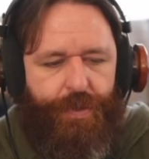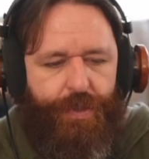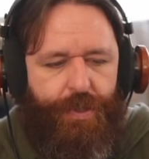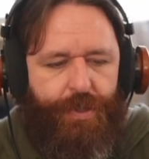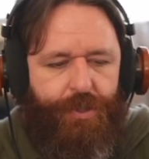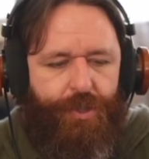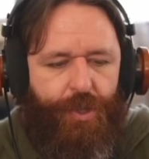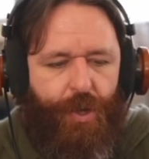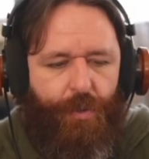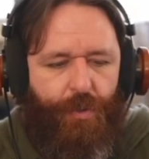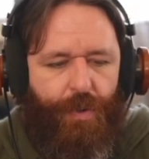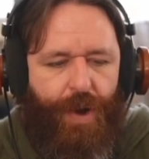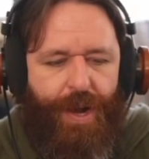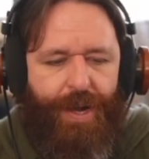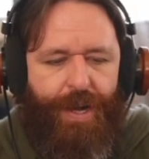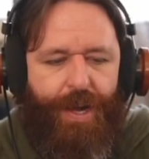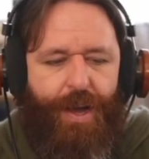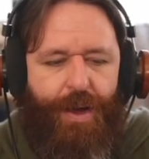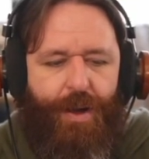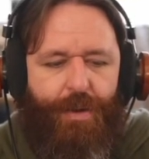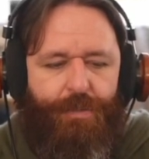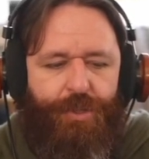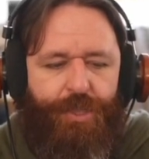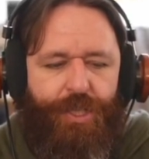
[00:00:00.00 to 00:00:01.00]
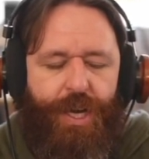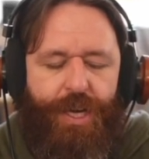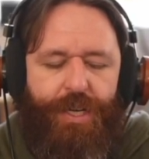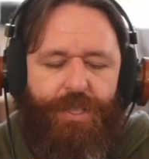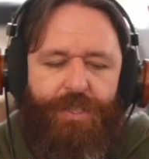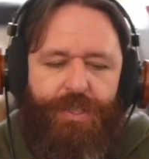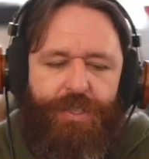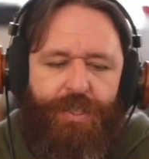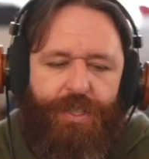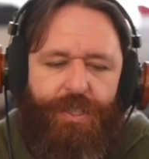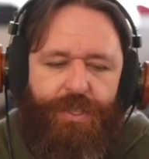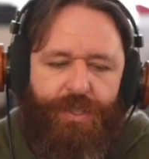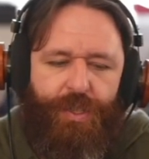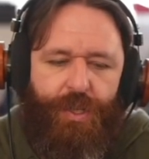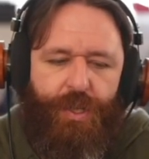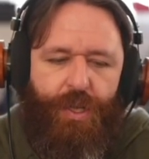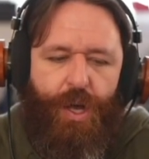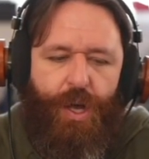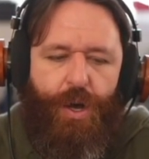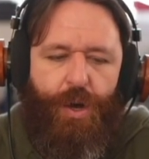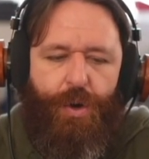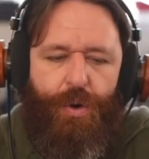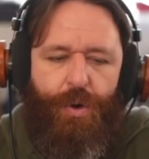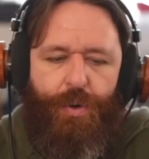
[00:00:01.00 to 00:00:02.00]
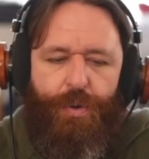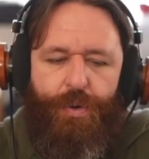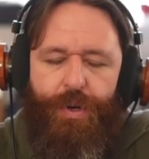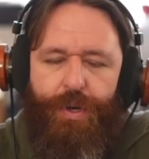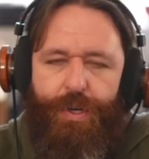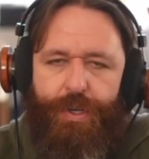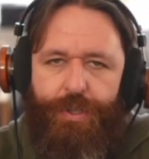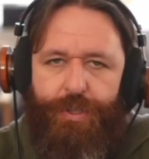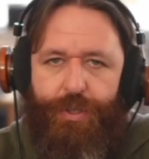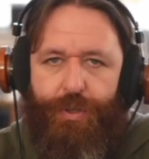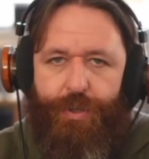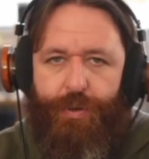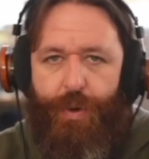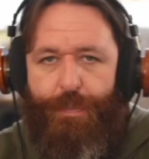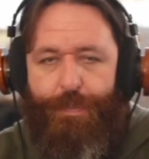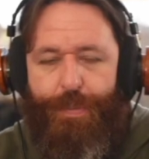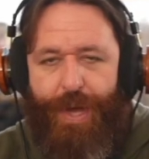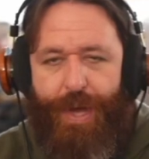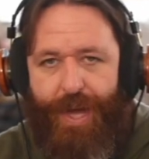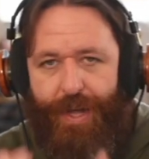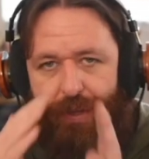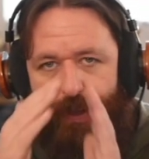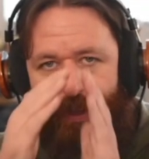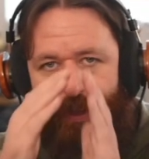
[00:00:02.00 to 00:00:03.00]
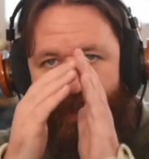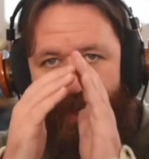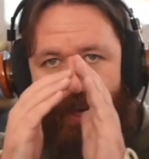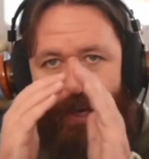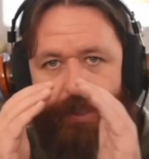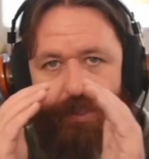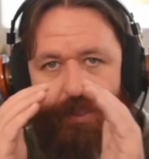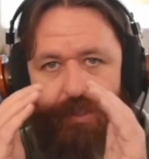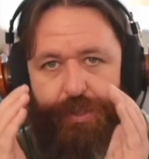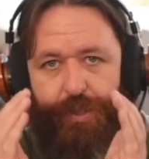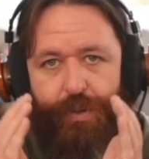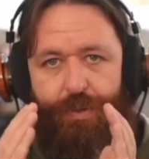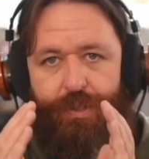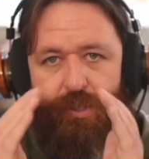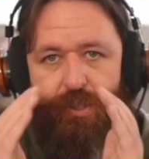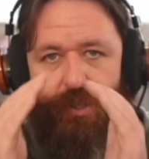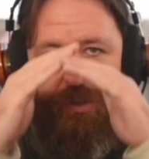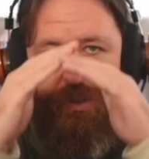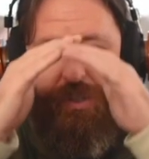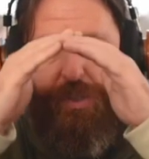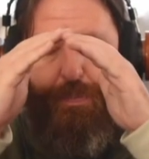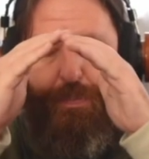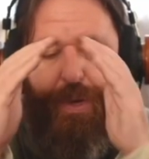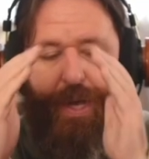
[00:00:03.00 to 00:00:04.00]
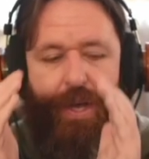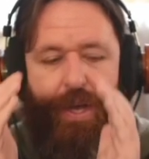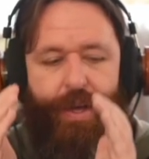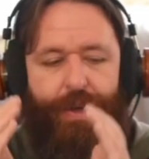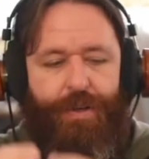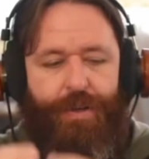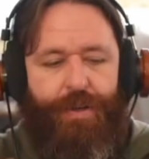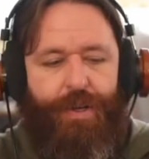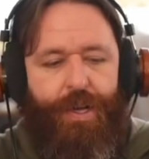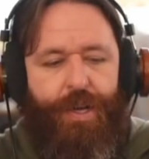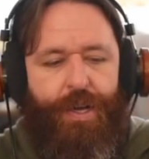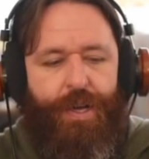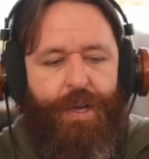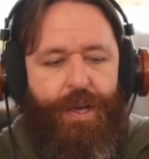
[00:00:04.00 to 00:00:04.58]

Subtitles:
So right now I'm changing this low to a bell again. So it's just a bell.